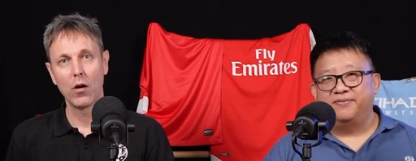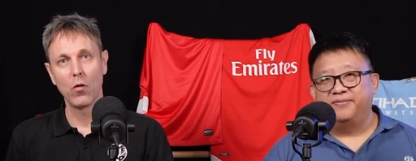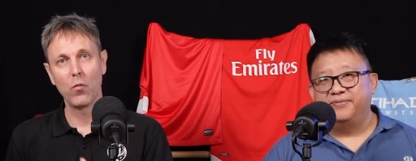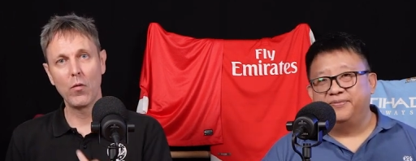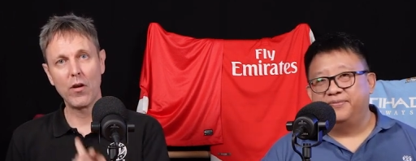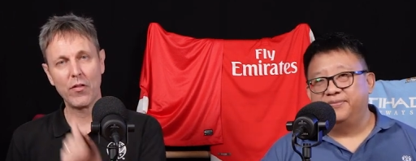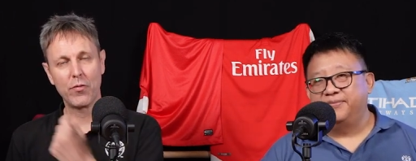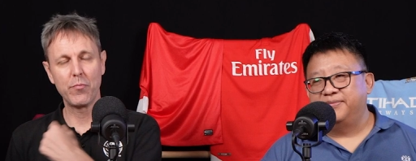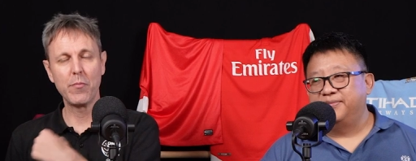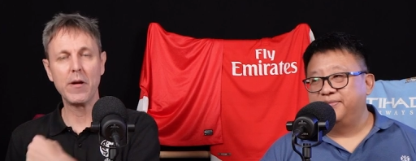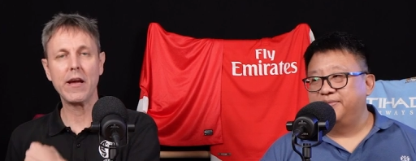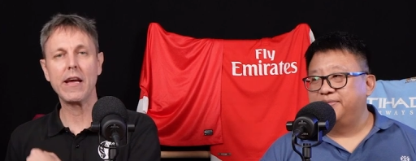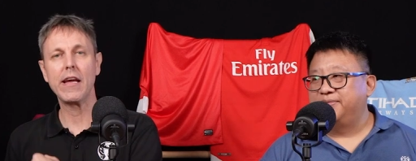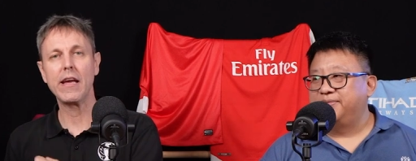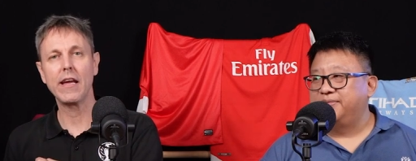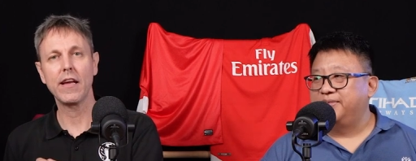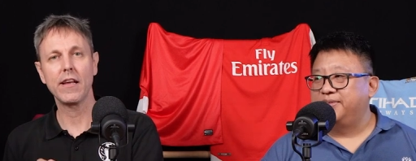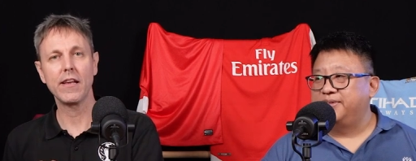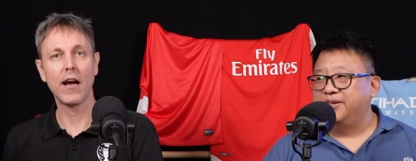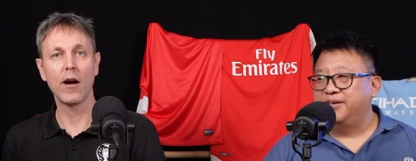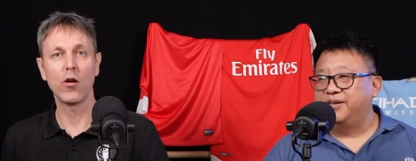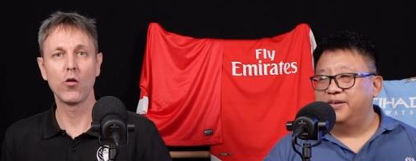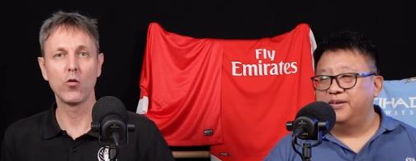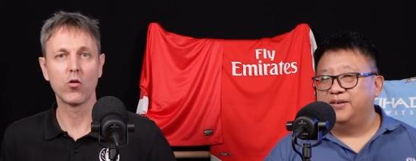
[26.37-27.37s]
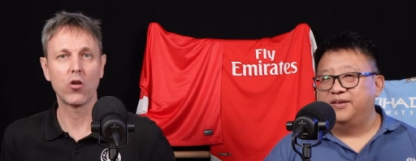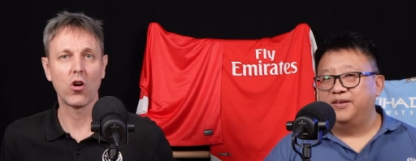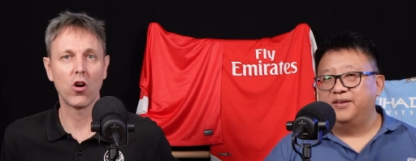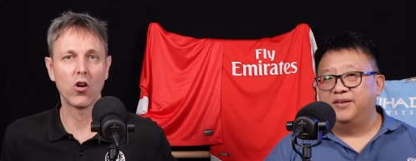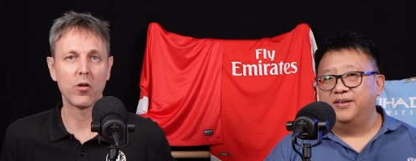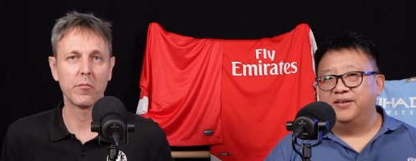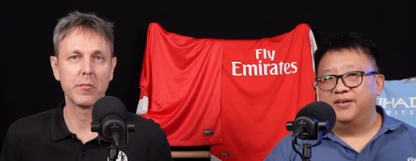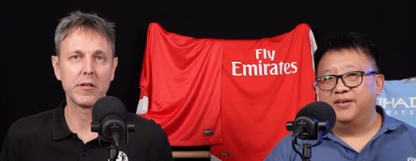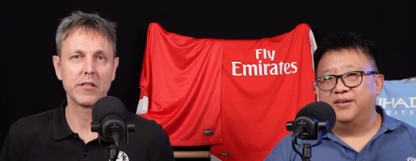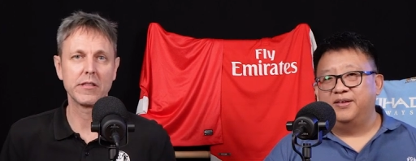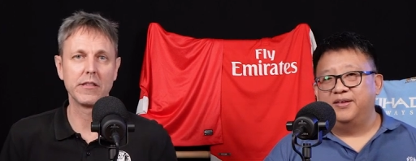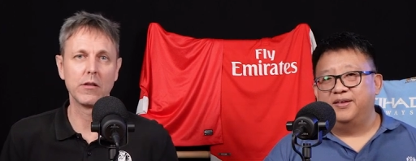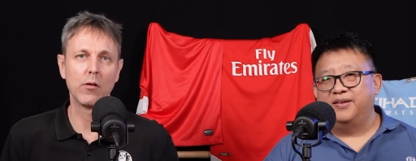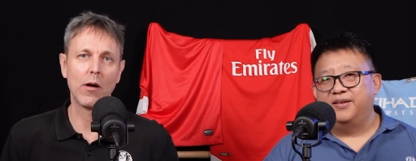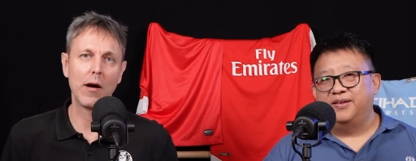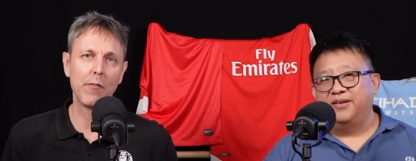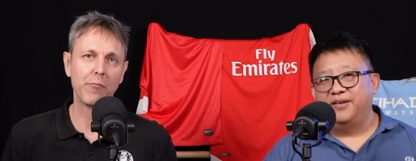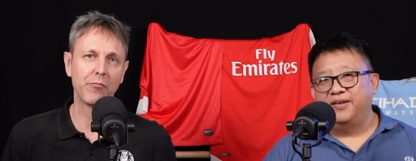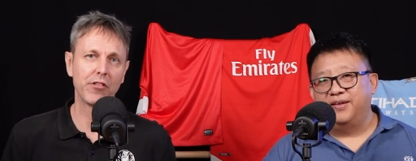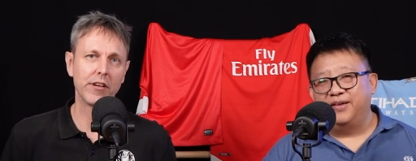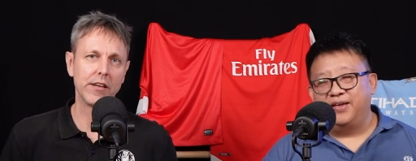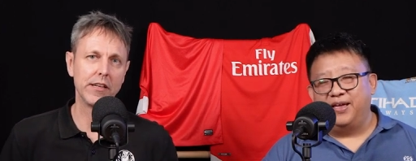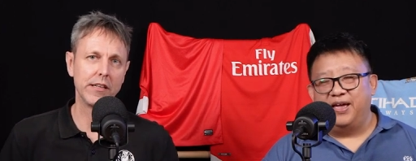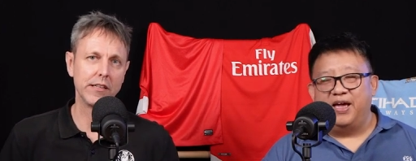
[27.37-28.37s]
Speaker 1: With me, Yahoo columnist Neil
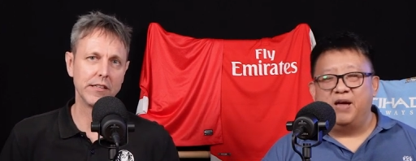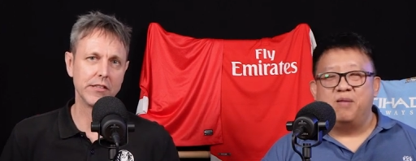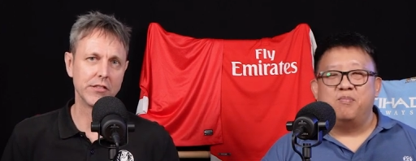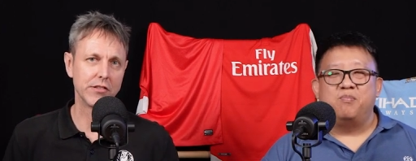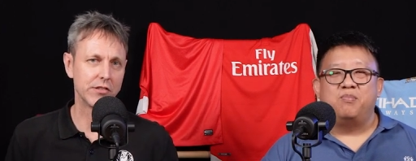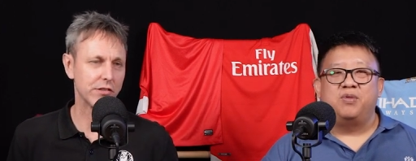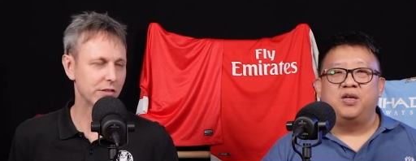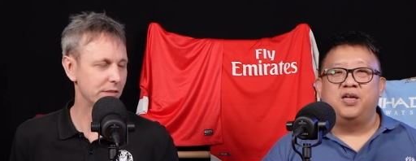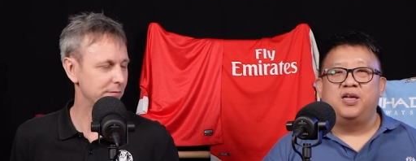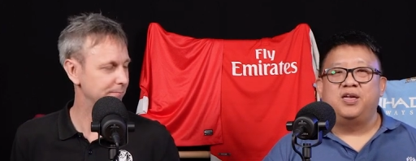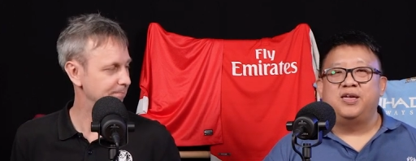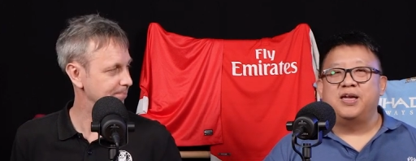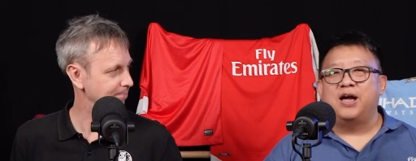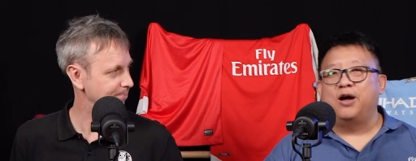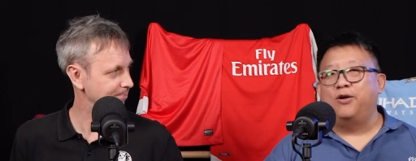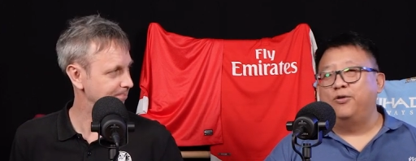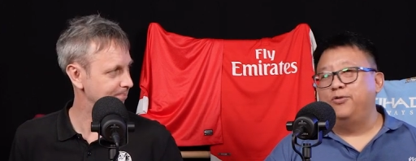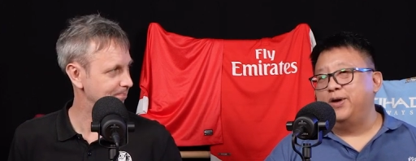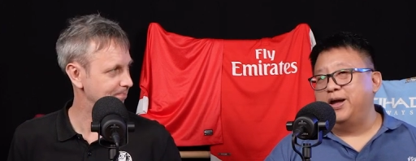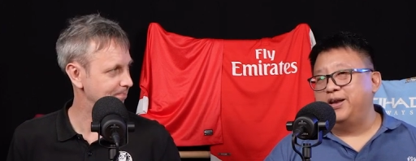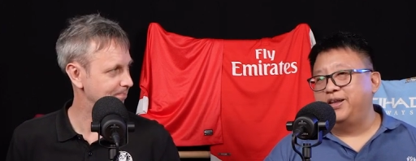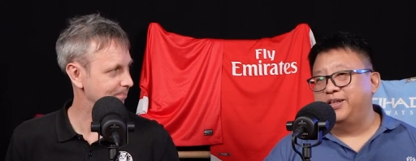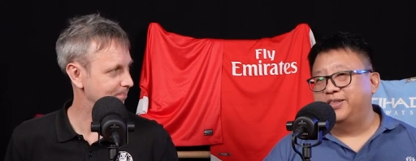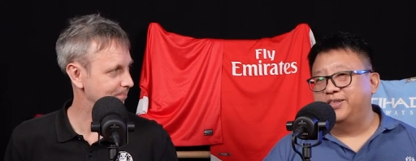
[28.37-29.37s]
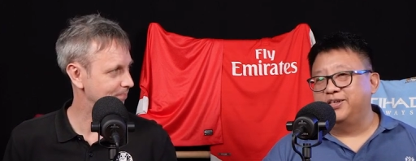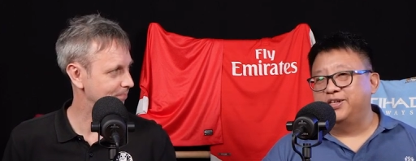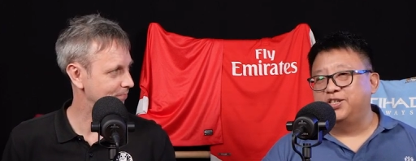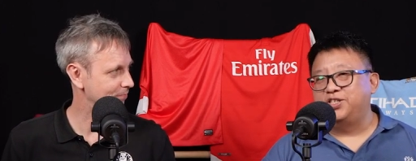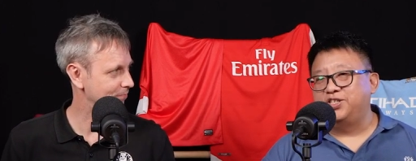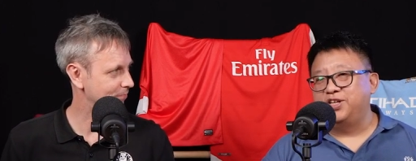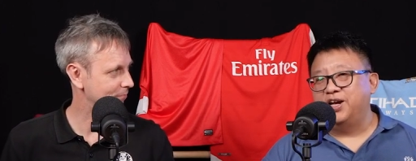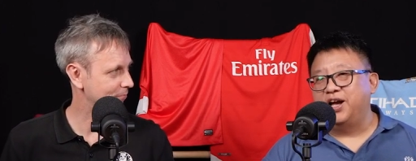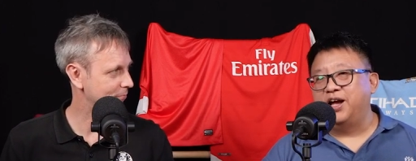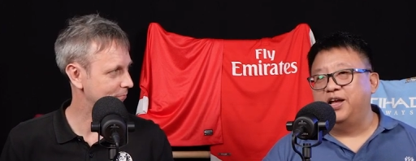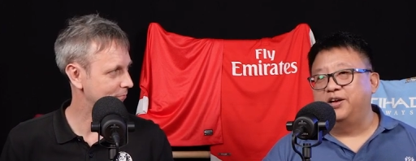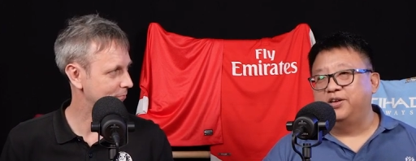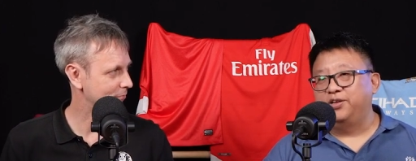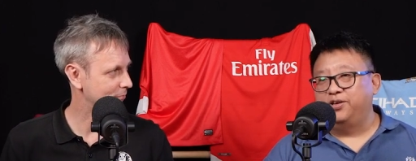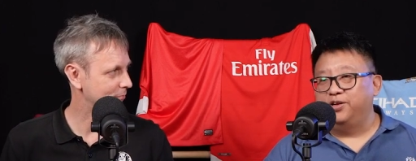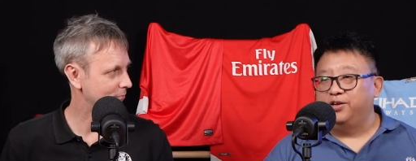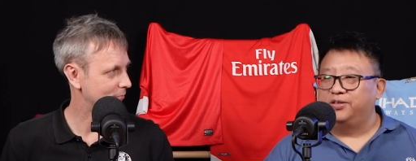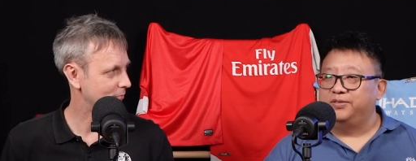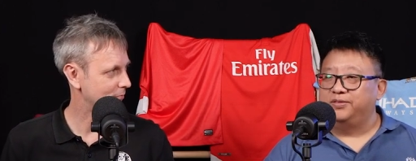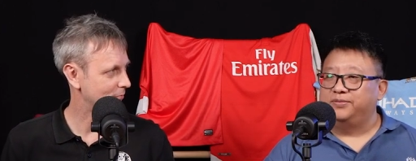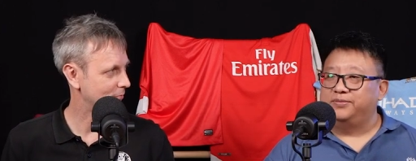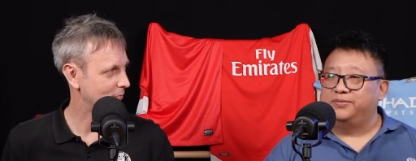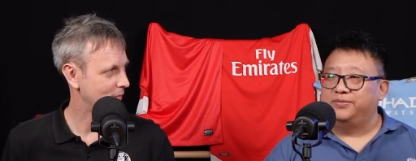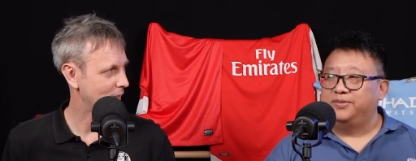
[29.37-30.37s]
Humphreys. And me, Yahoo editor Chia Han
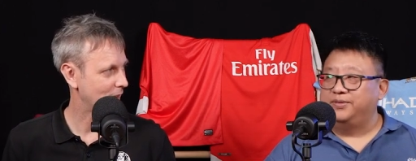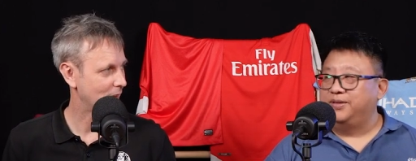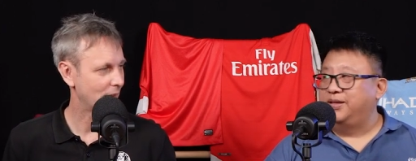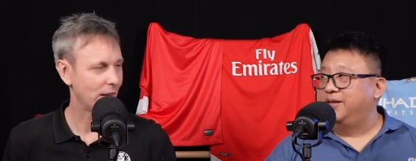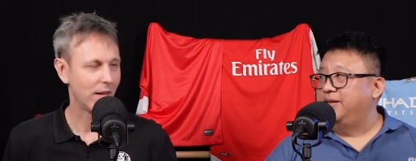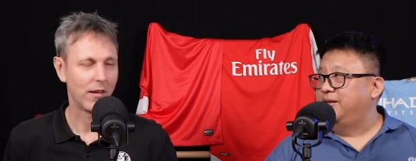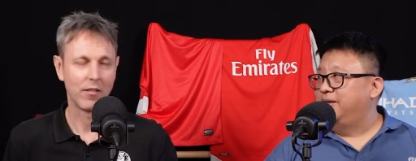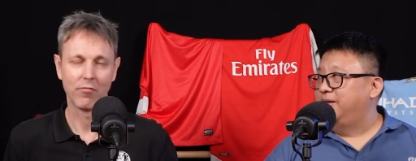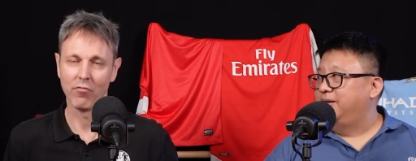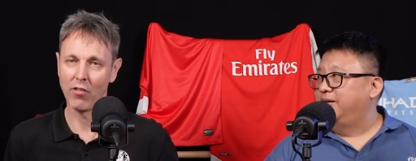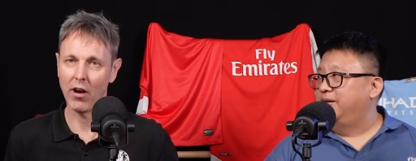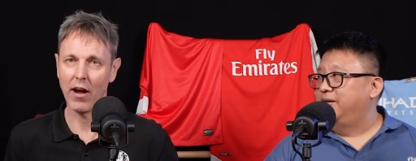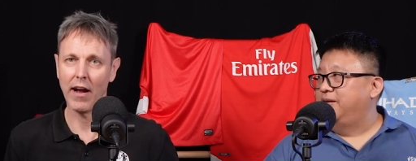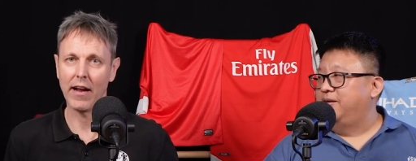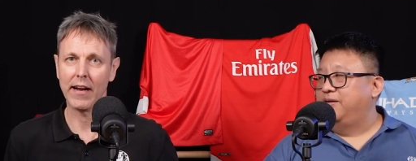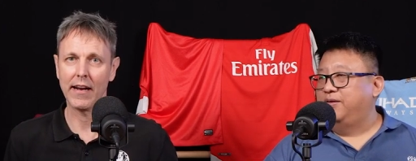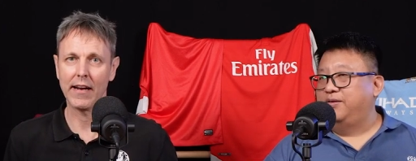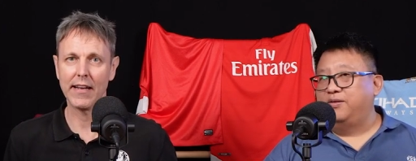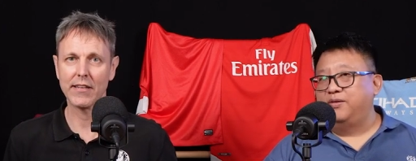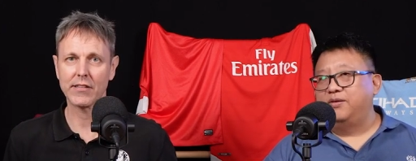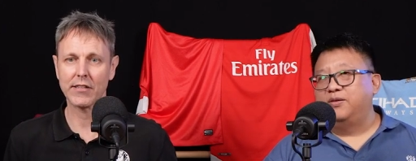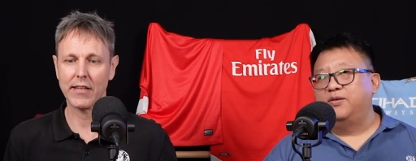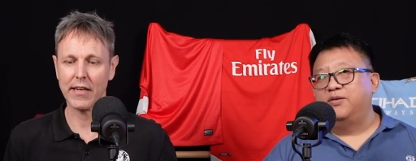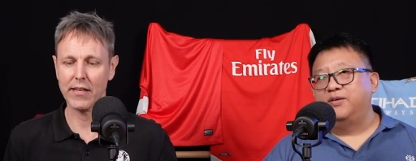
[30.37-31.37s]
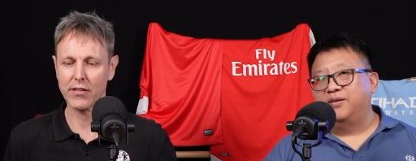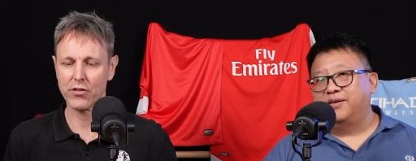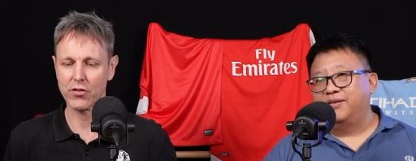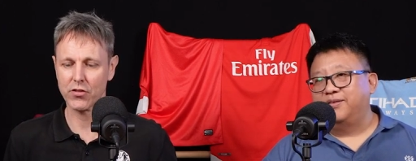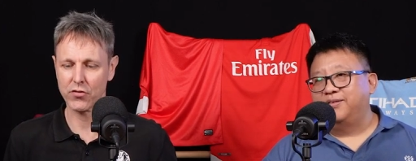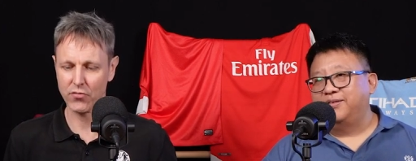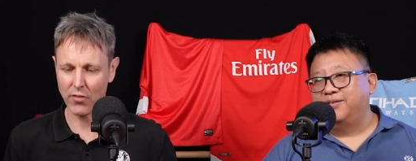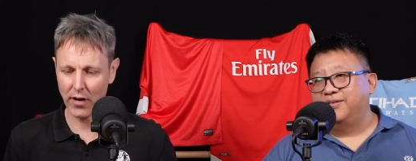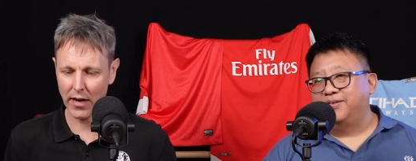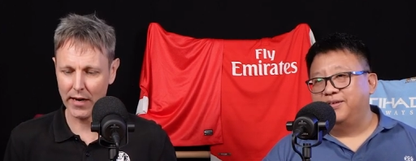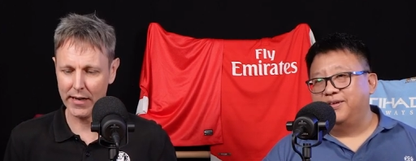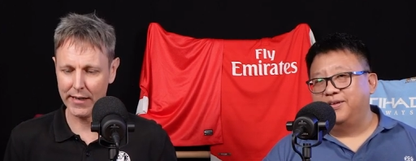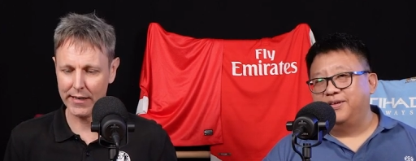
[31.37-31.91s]
Keong. Right, and let's get straight